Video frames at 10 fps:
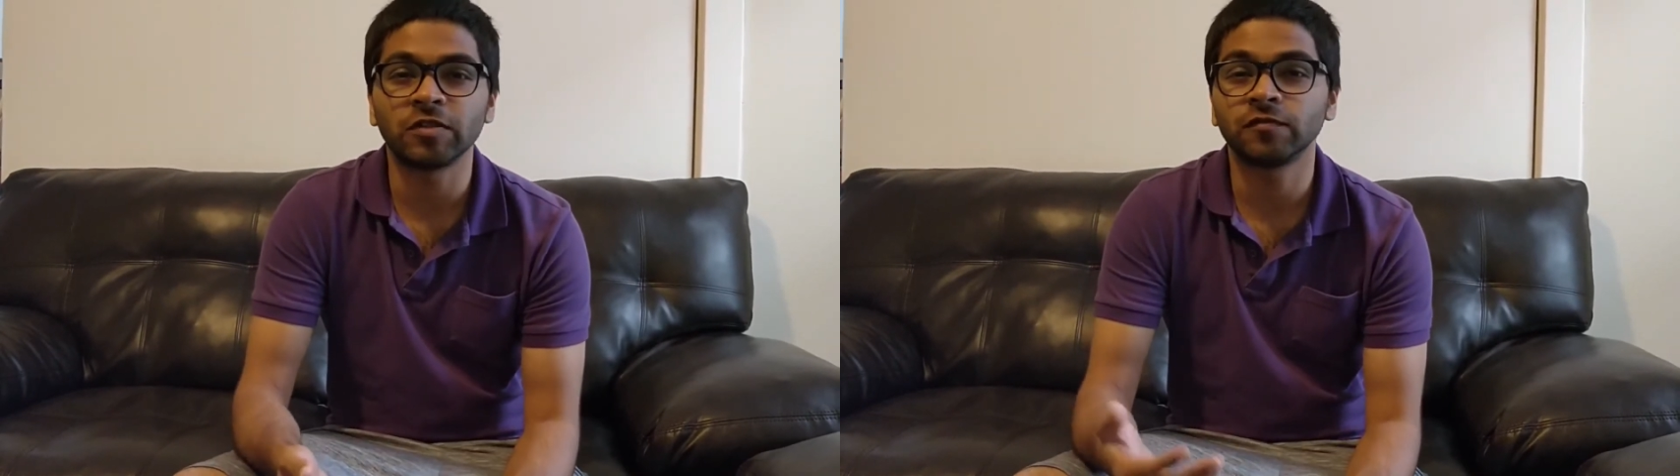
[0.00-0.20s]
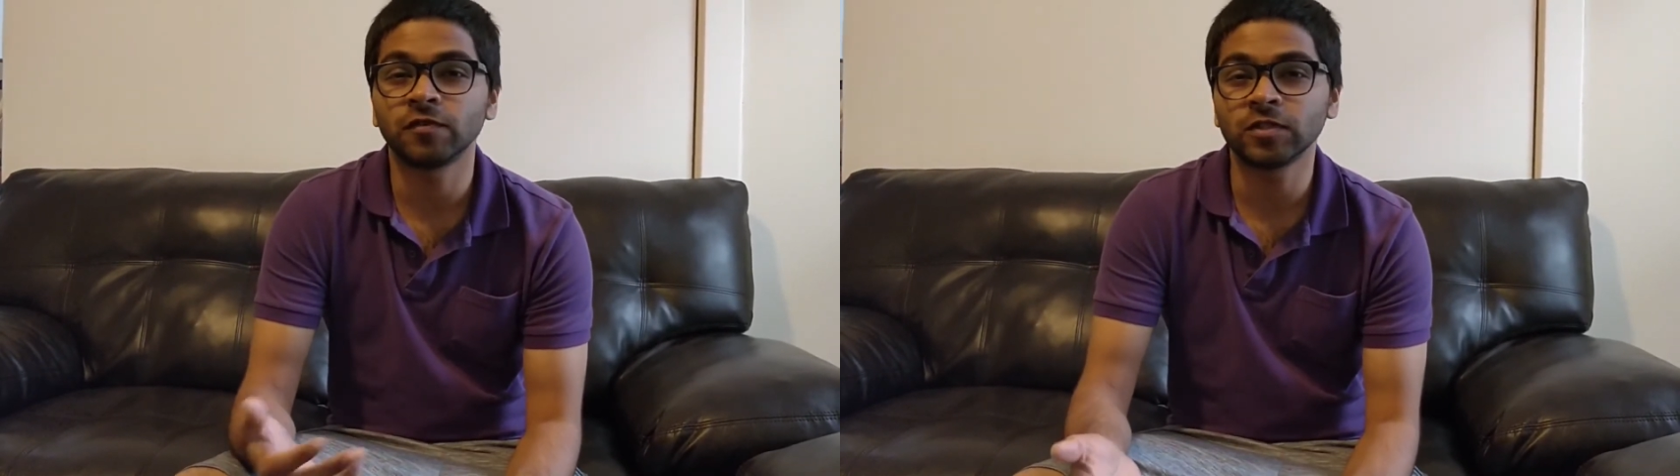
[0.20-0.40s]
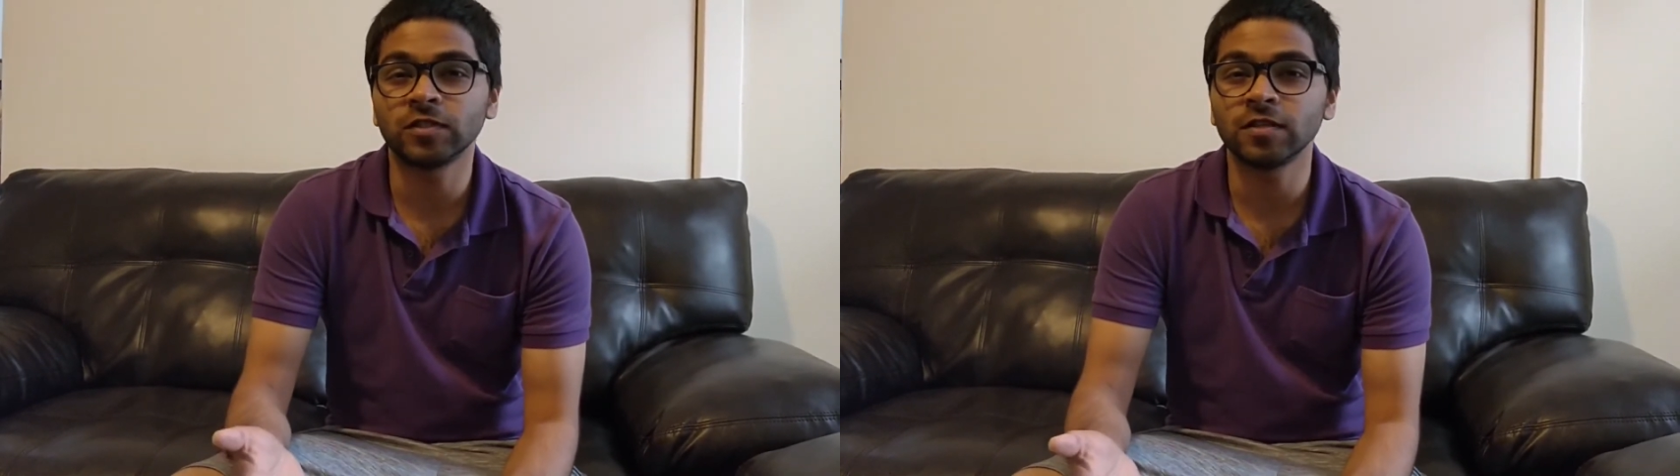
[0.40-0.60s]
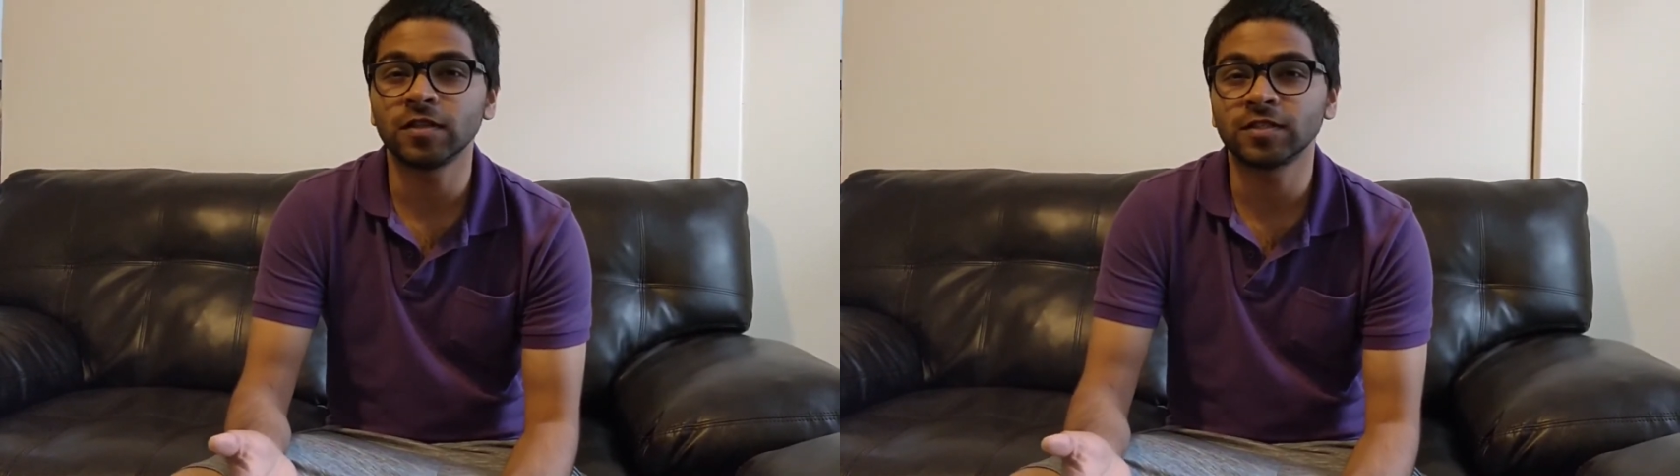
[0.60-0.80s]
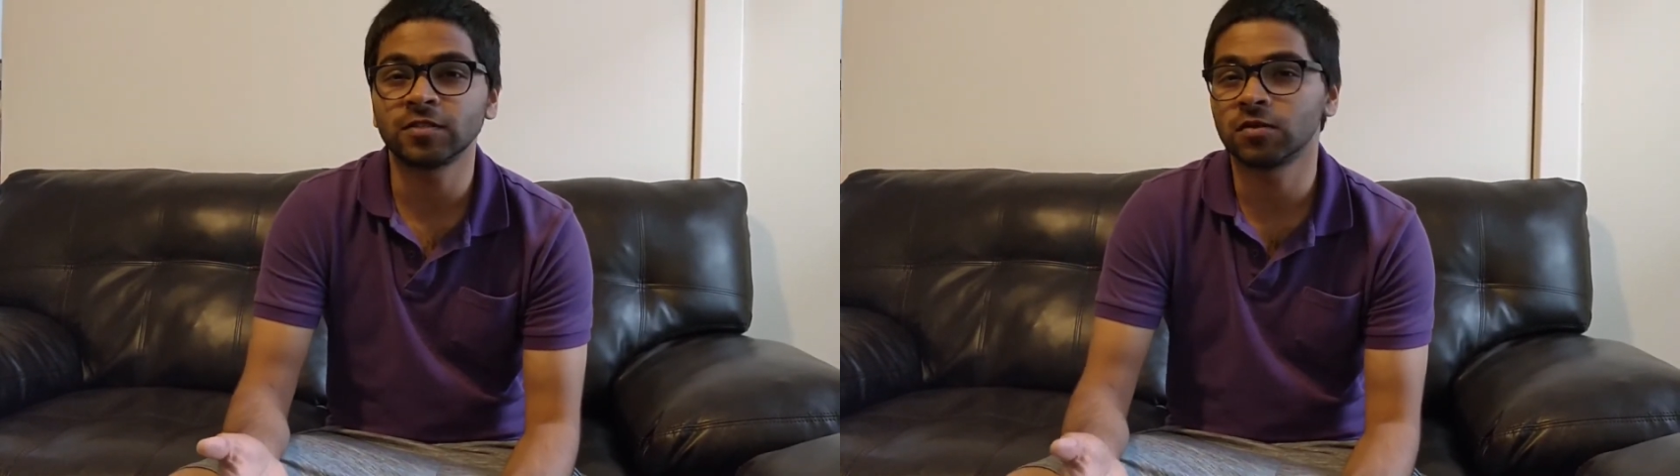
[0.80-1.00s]
the first thing
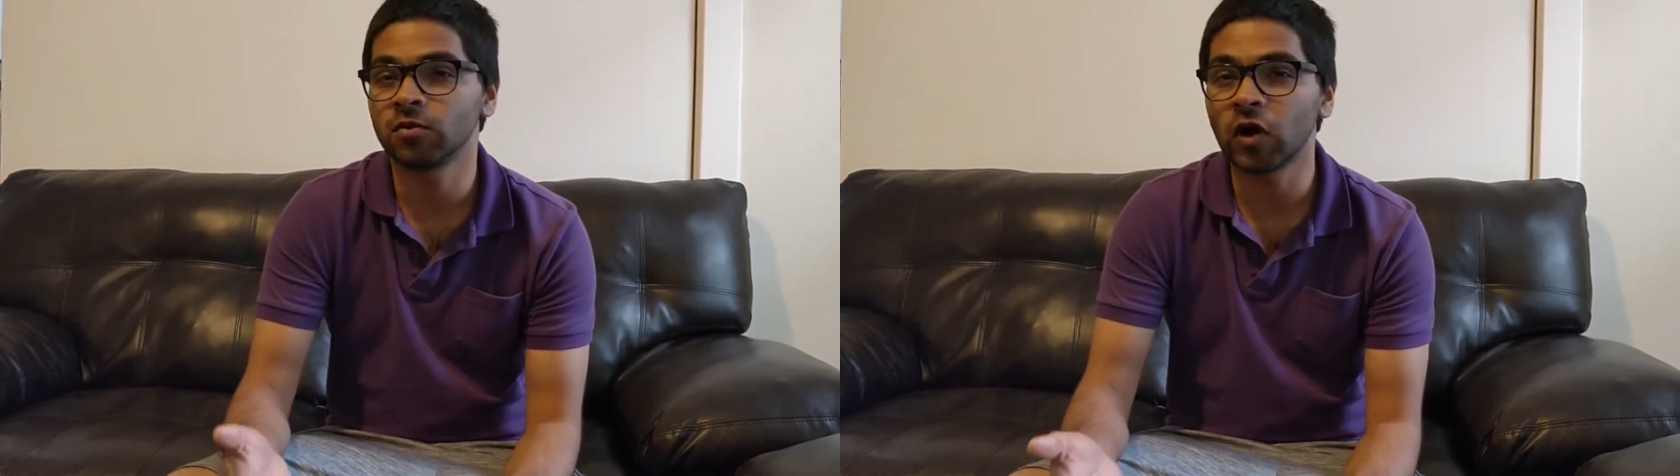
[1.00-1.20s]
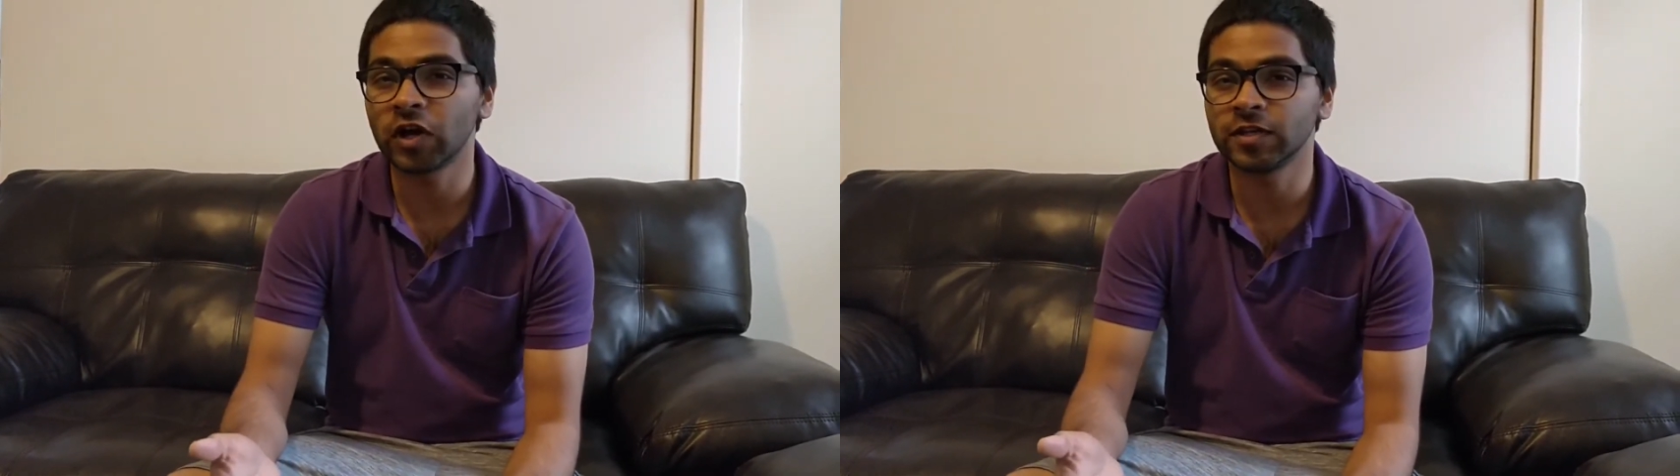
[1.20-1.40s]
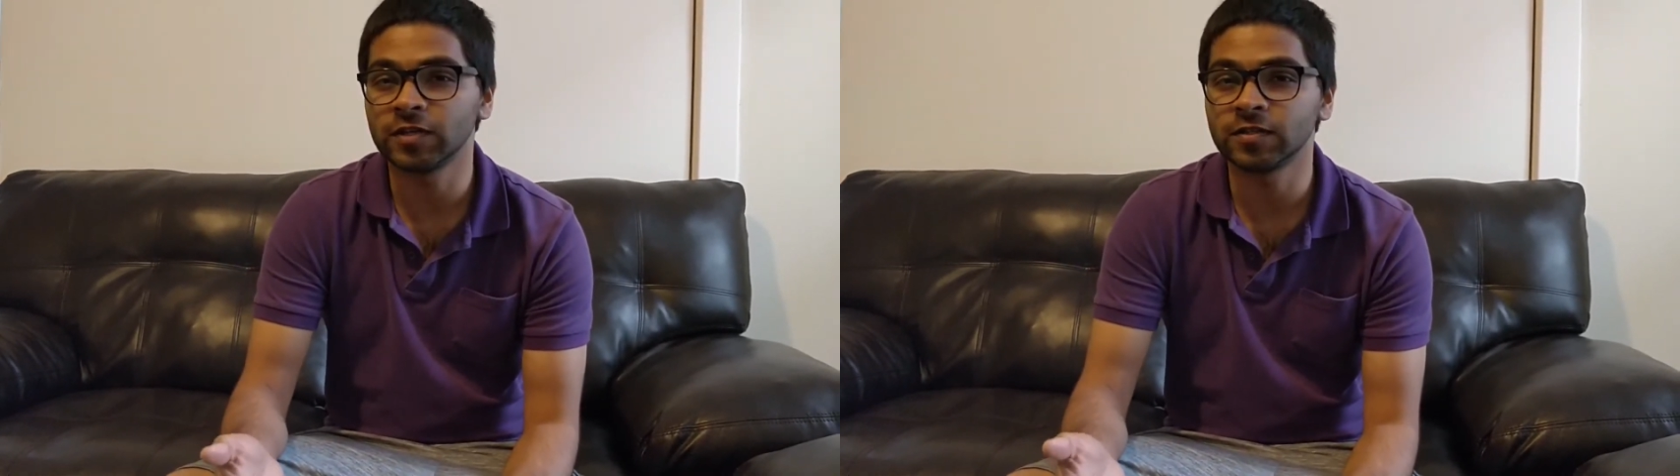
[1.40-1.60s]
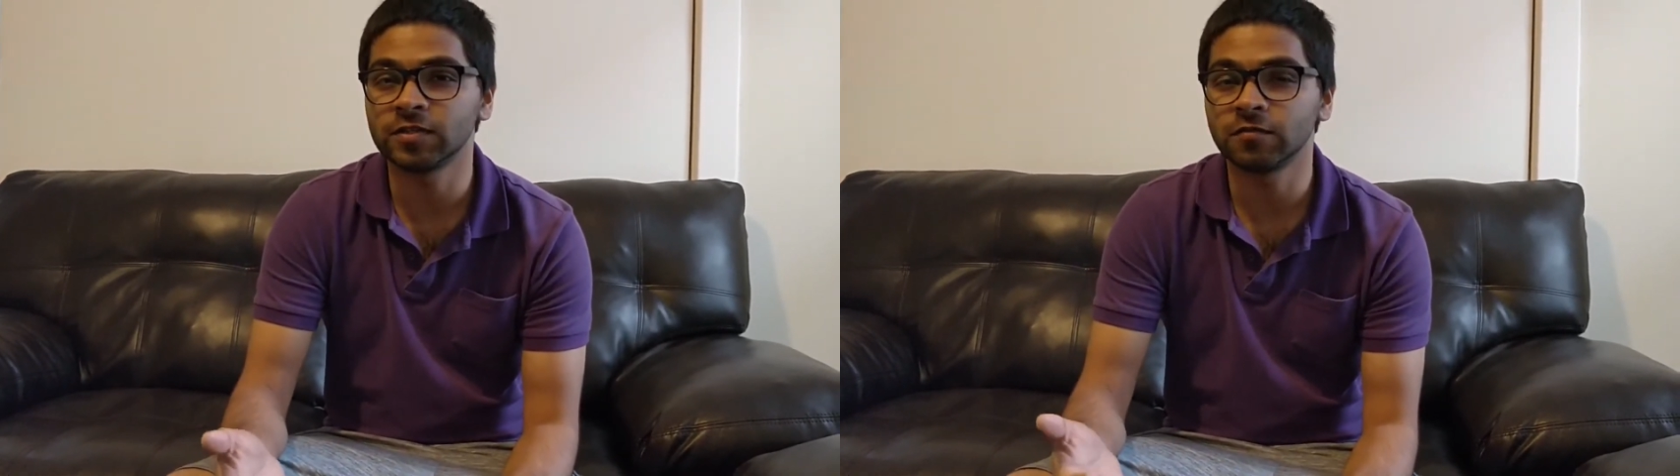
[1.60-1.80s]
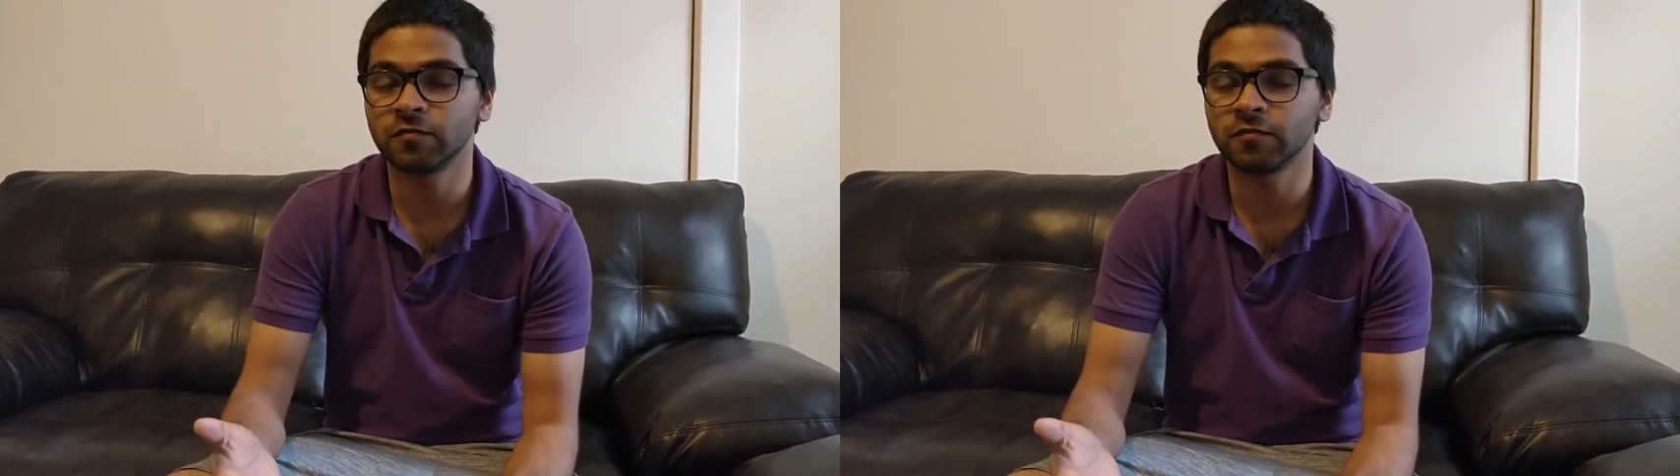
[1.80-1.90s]
that's required is